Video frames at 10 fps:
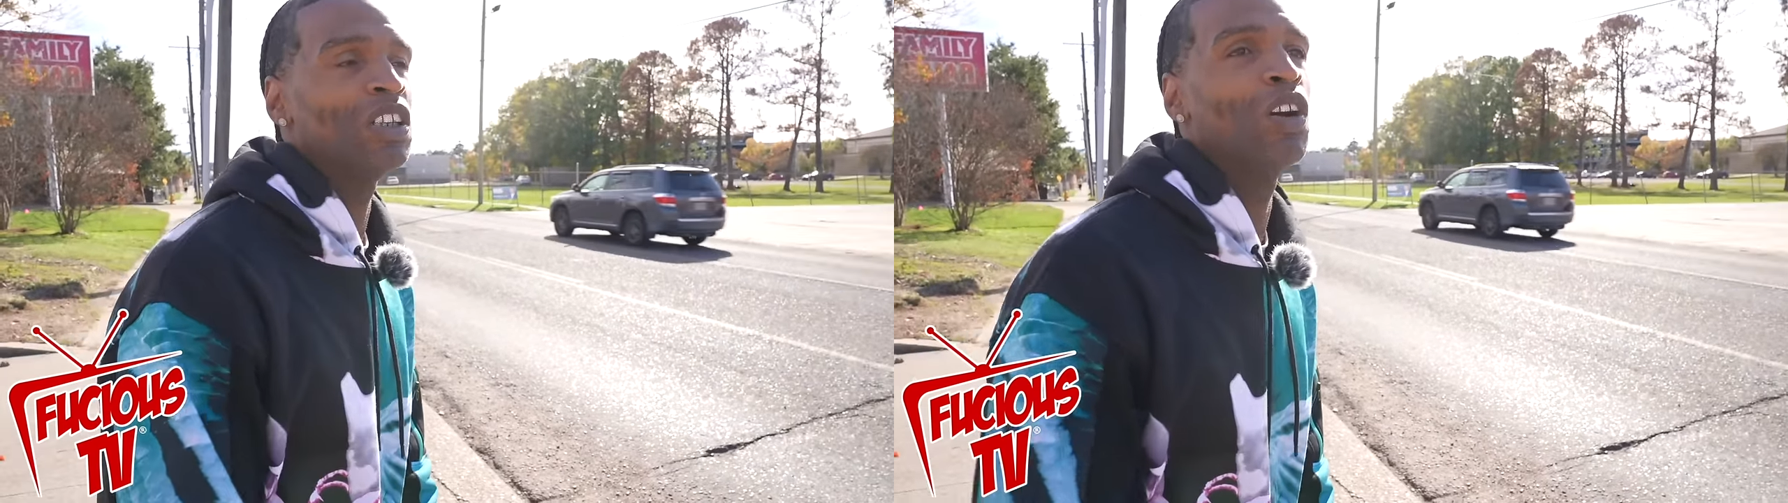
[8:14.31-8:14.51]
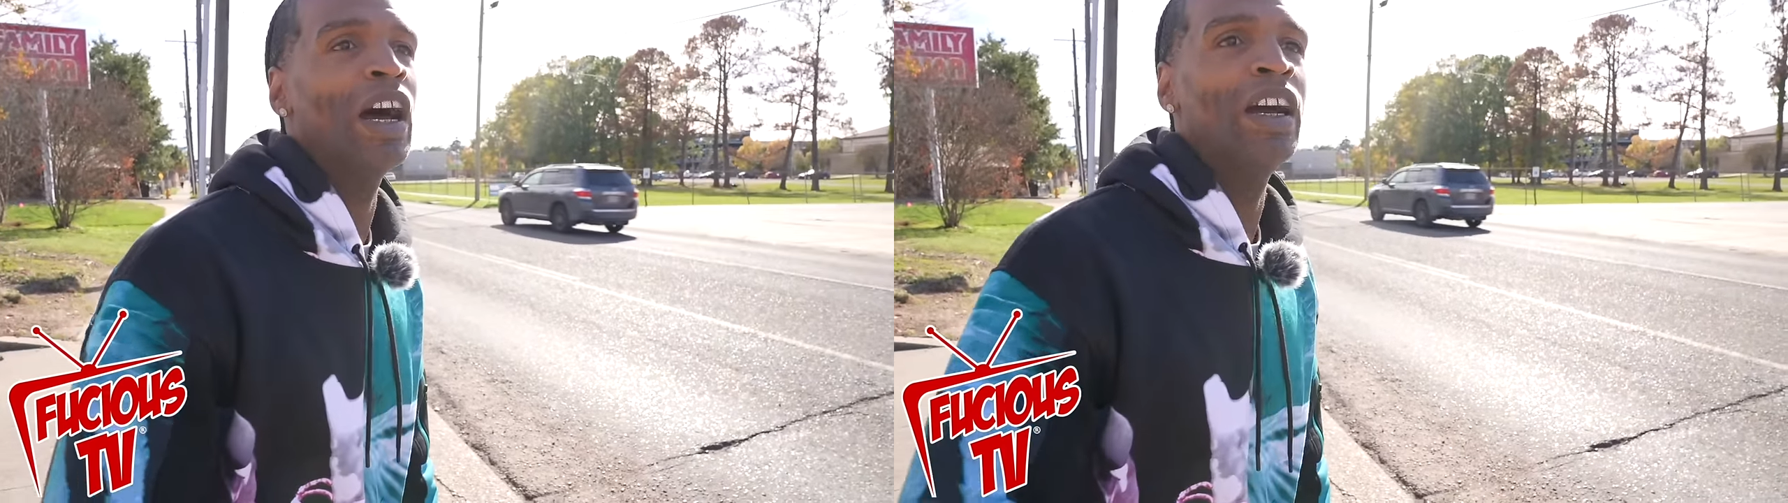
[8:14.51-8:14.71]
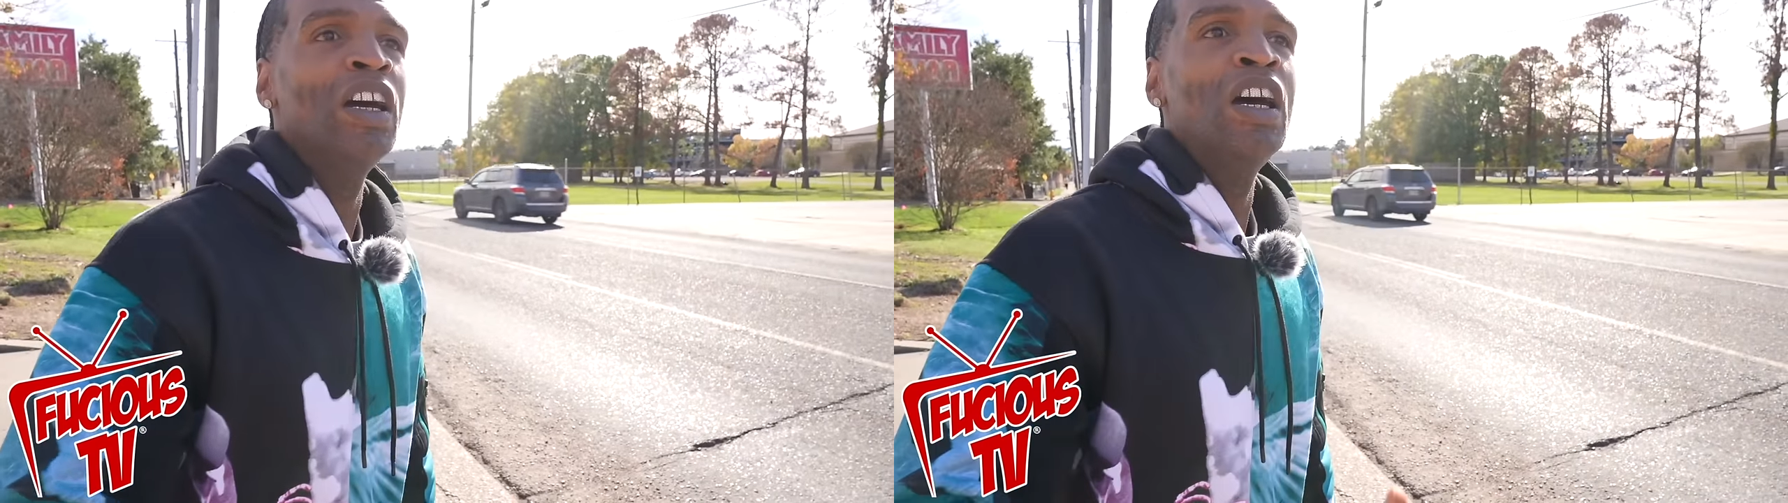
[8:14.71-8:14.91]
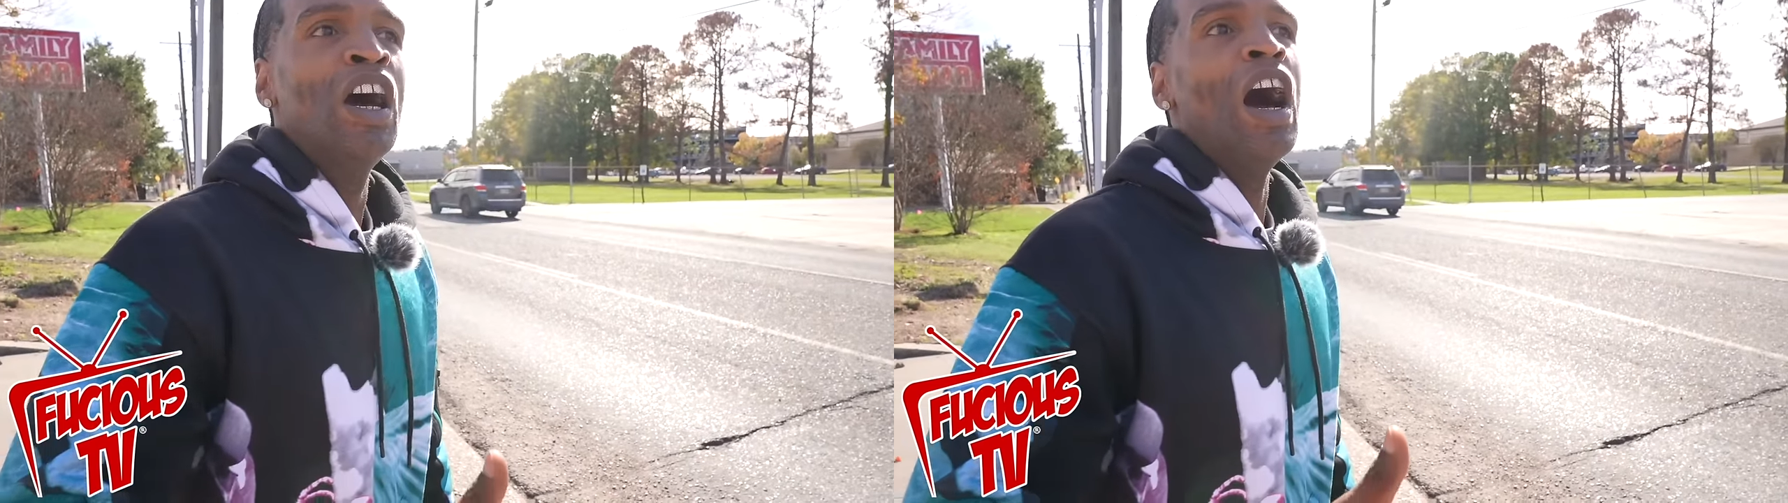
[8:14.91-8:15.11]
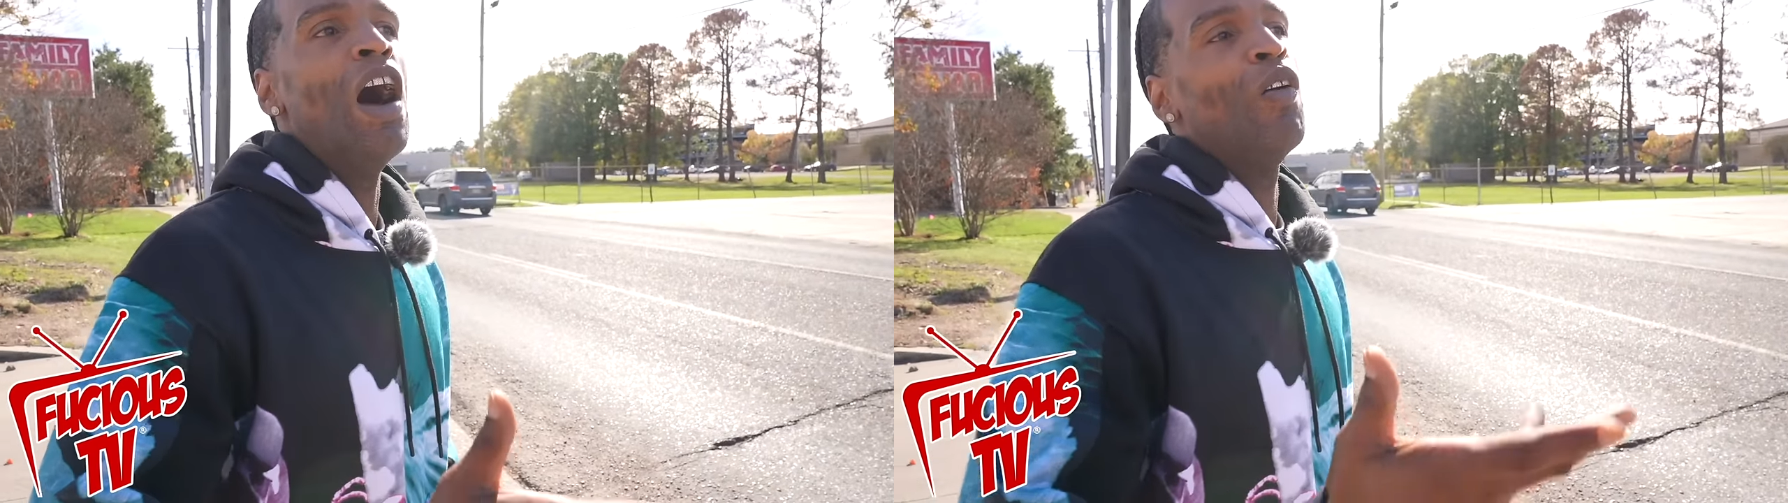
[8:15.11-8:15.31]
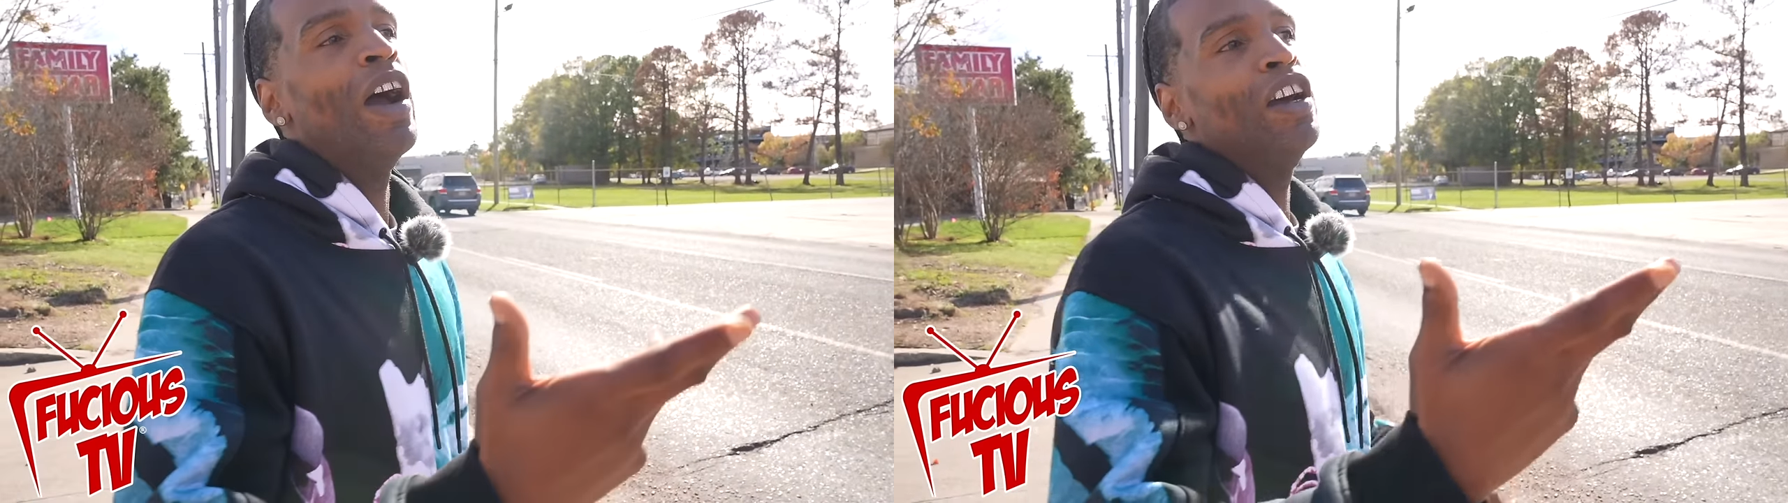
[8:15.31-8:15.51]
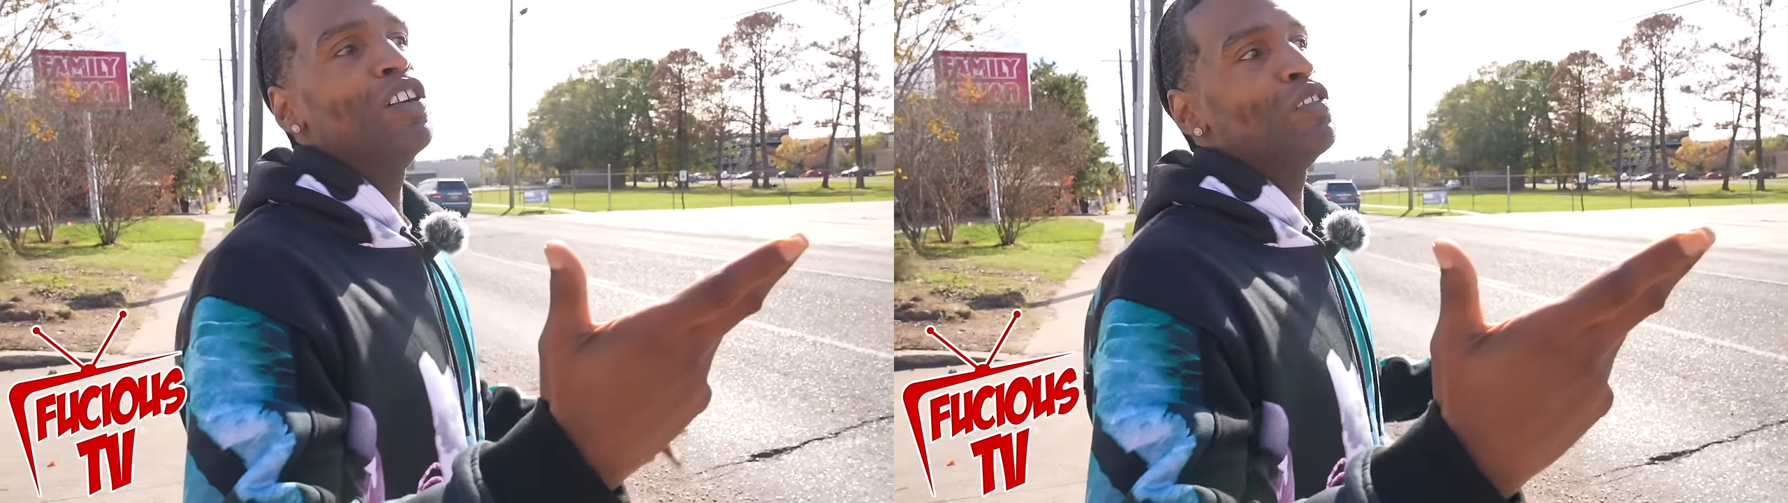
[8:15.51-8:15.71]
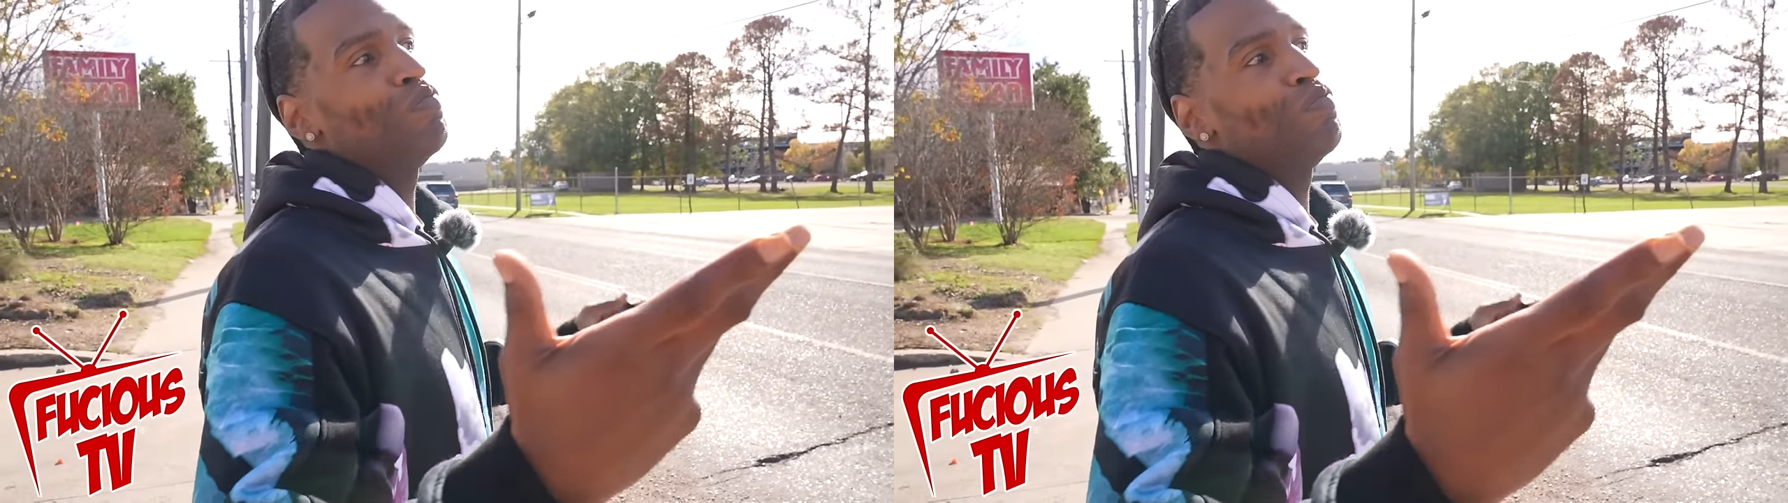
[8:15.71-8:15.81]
So like, all right,